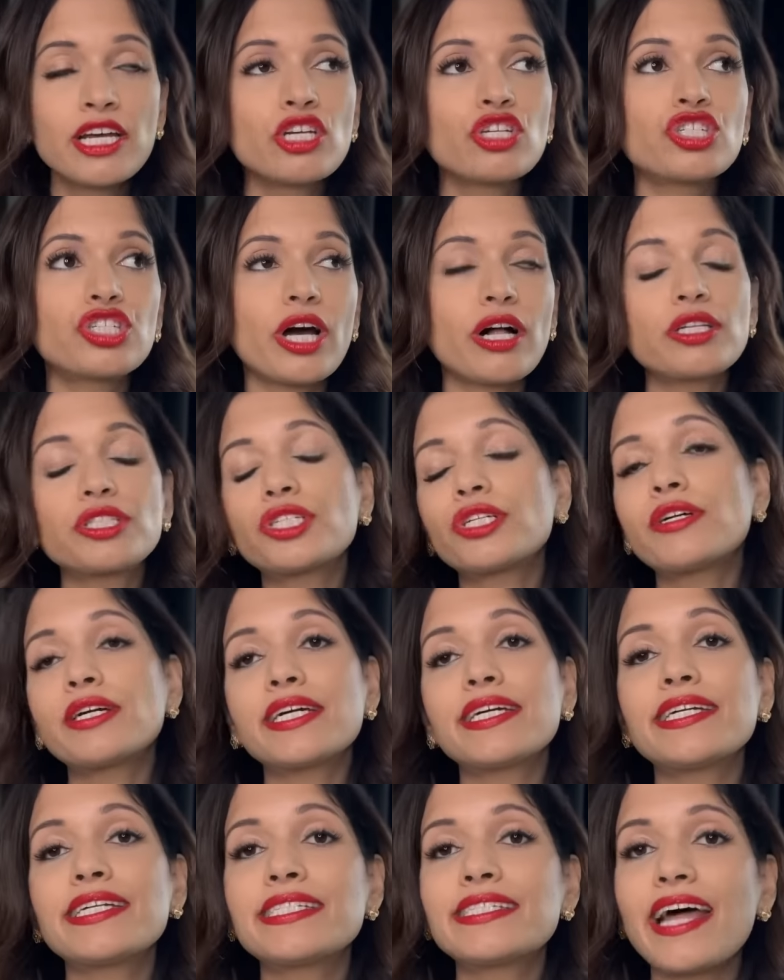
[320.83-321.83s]
Shelter
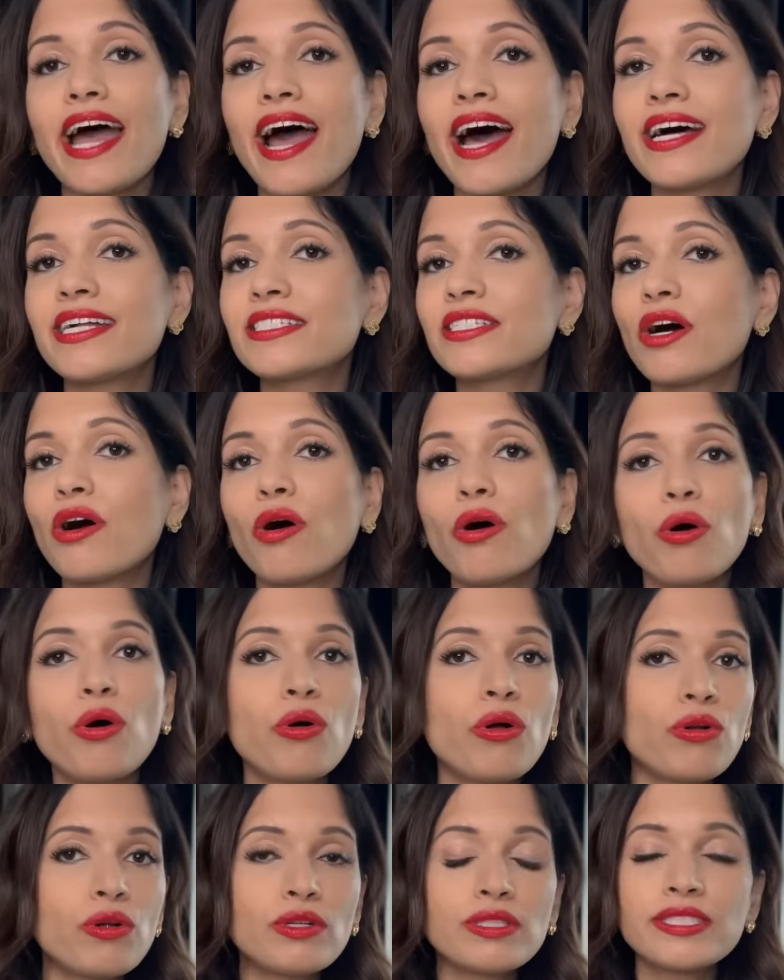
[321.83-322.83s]
is as
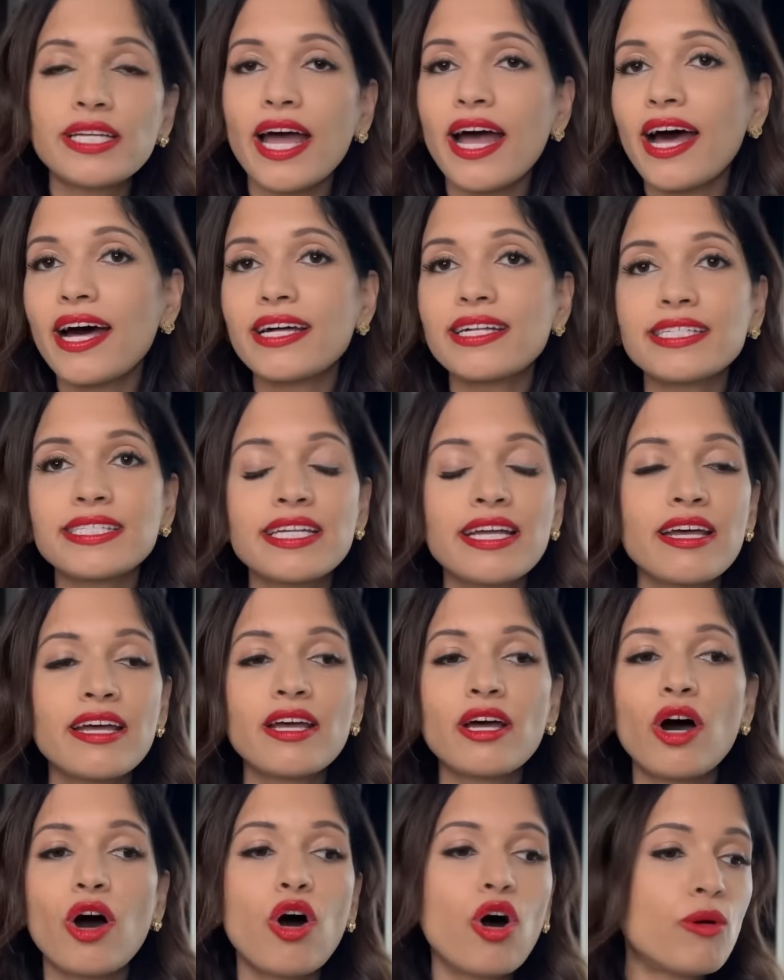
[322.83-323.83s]
old as
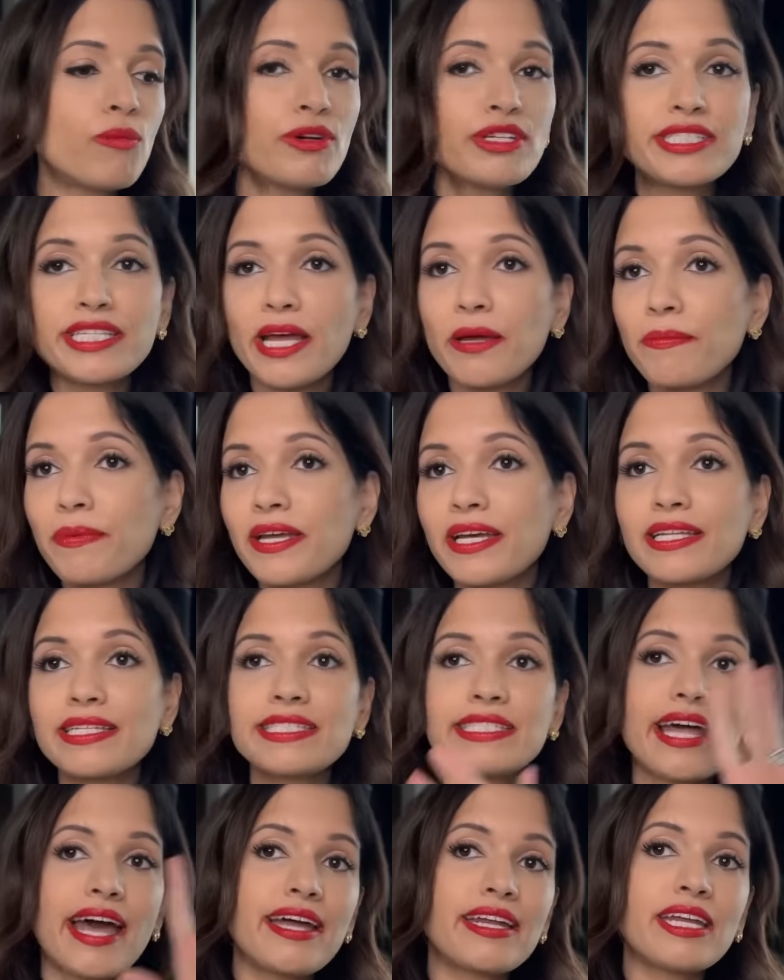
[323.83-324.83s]
Homo
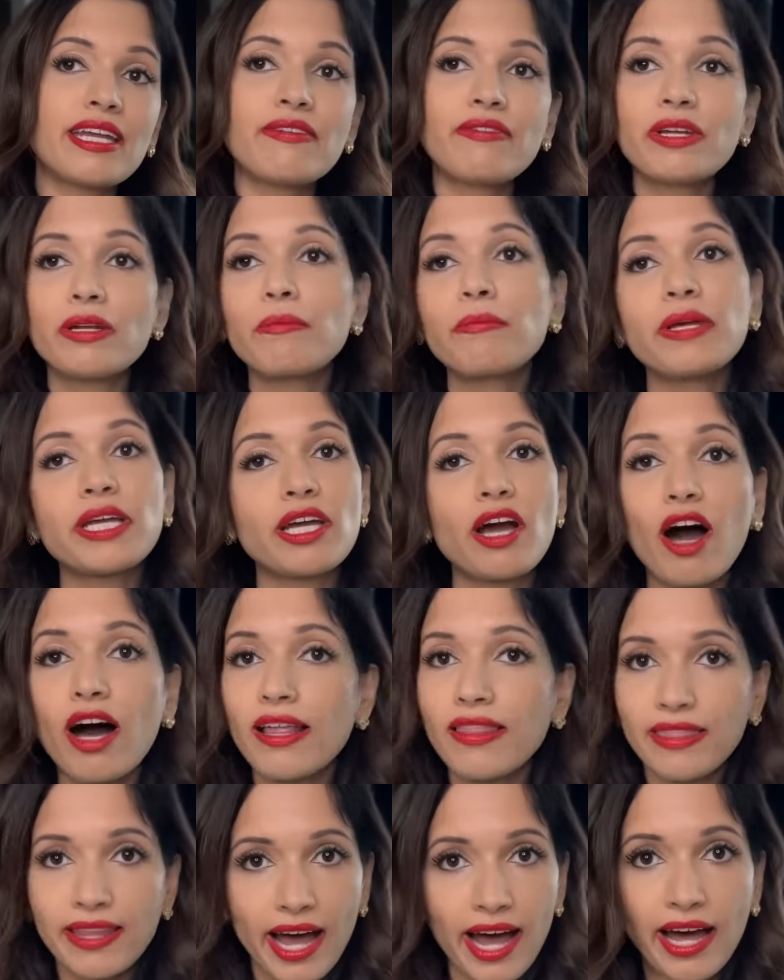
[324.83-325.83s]
sapiens and even
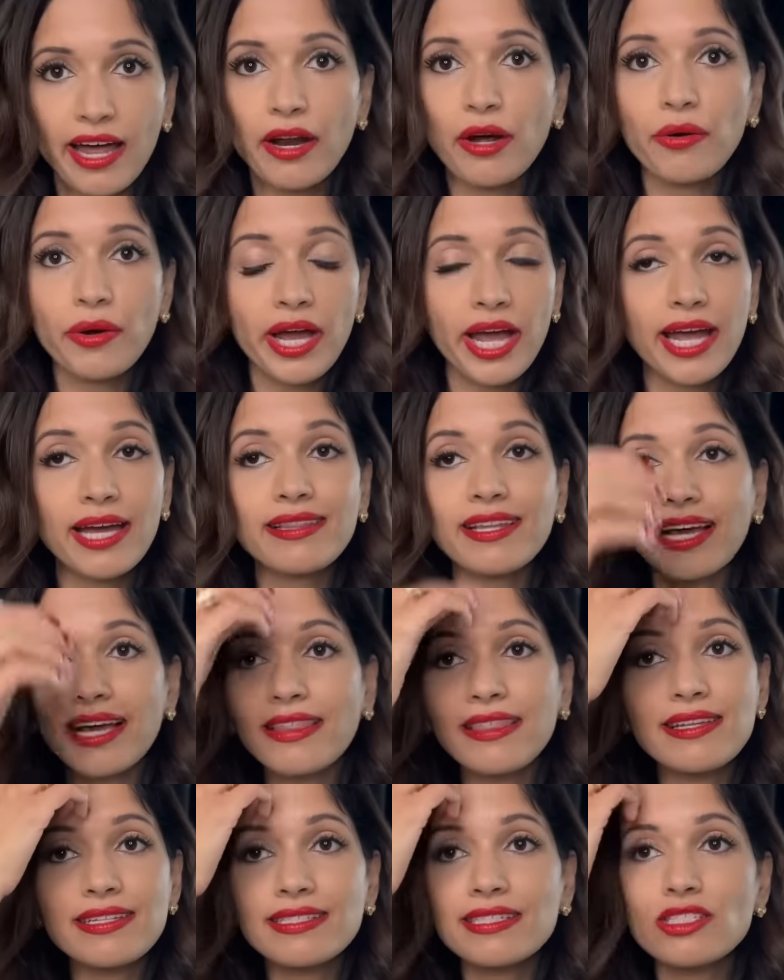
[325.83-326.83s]
beyond that, okay?
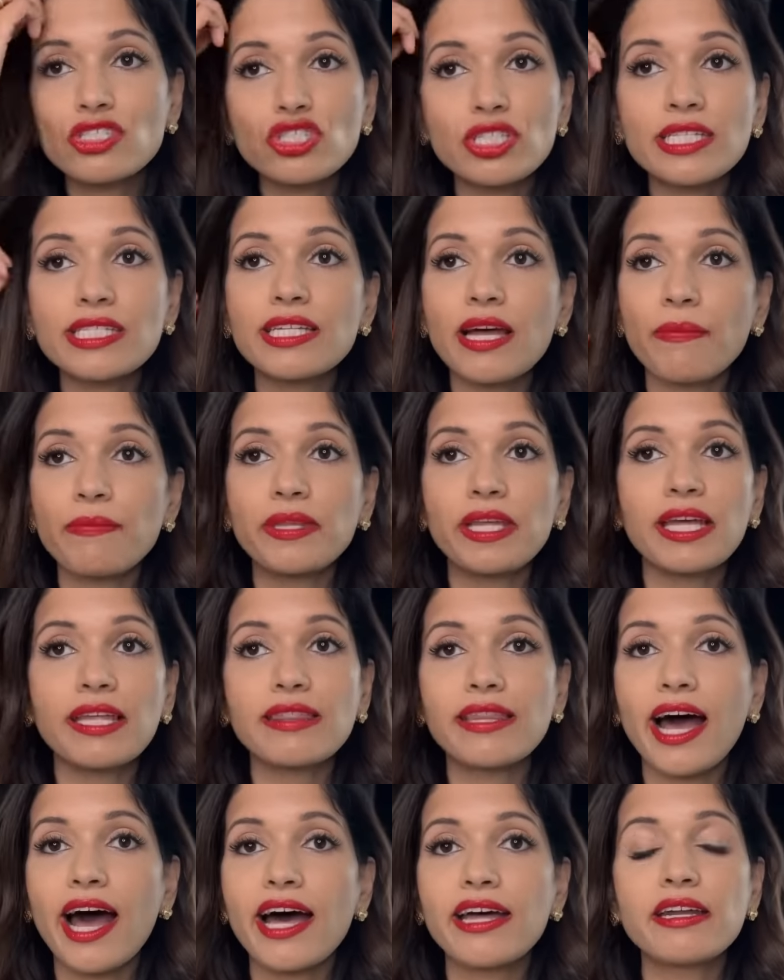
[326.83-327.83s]
Like this is just something
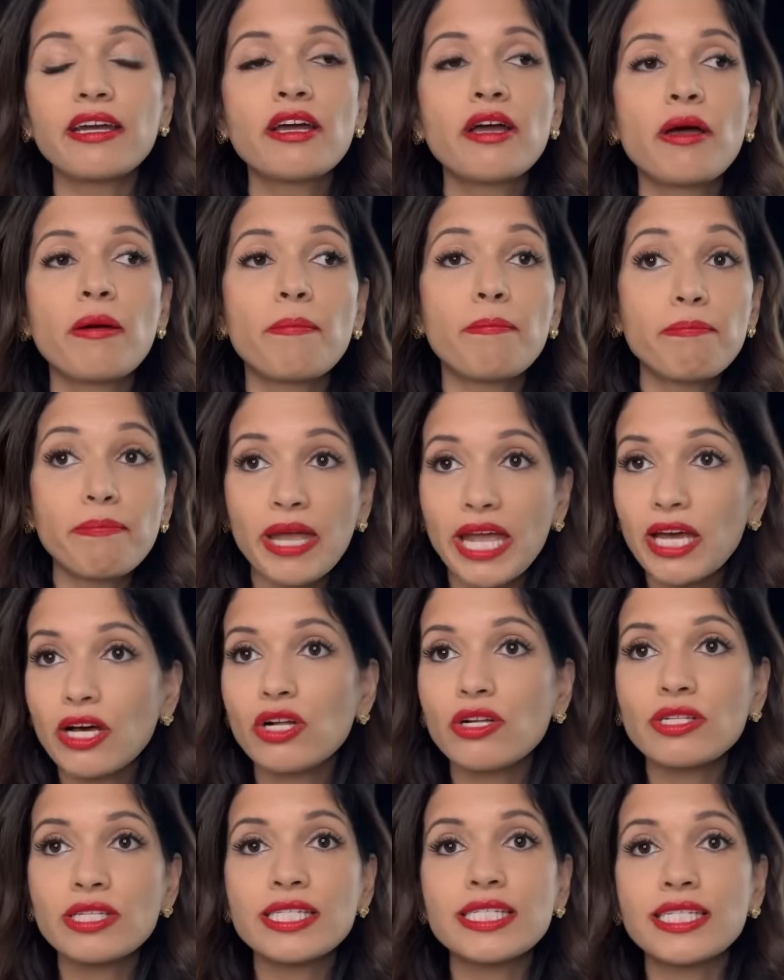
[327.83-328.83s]
that
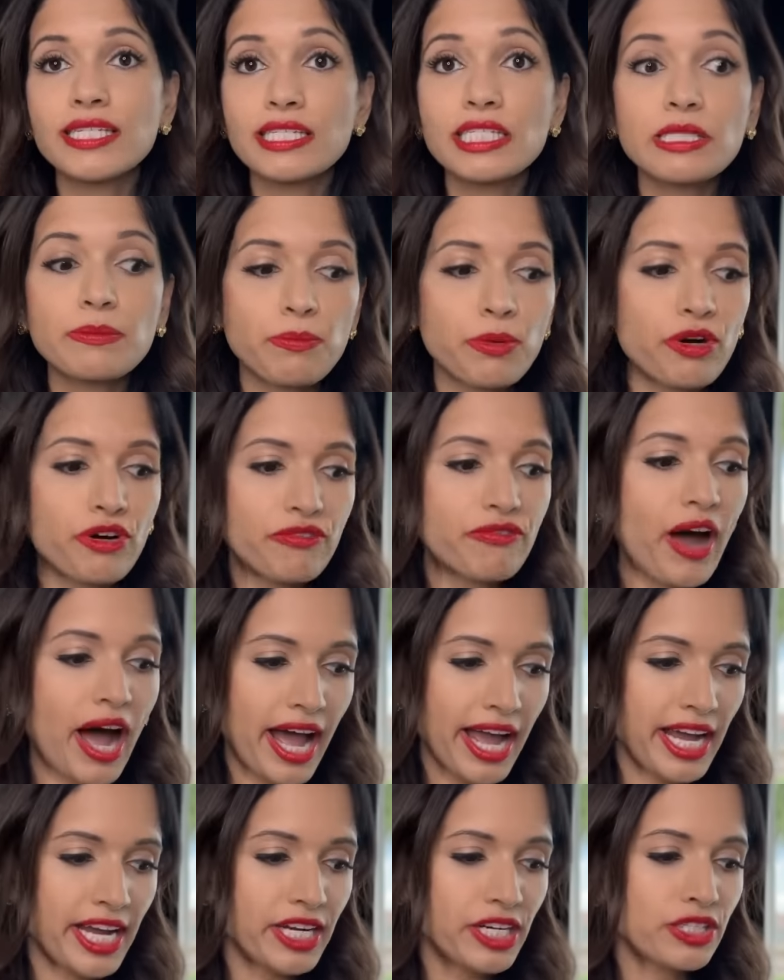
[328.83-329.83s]
males
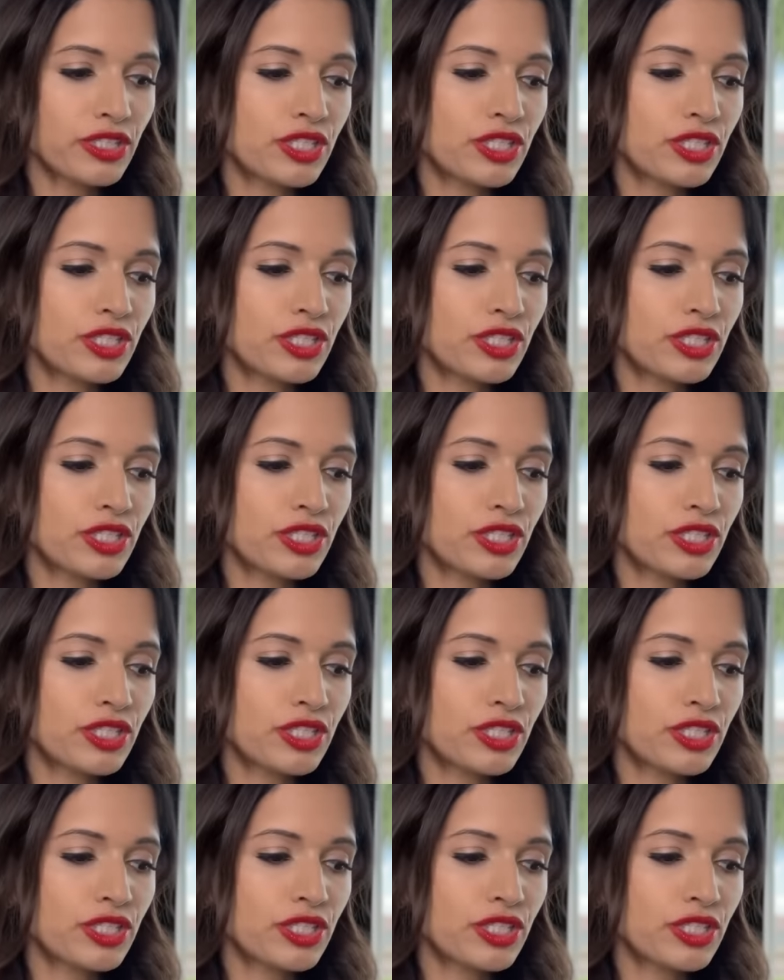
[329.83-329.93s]
provide.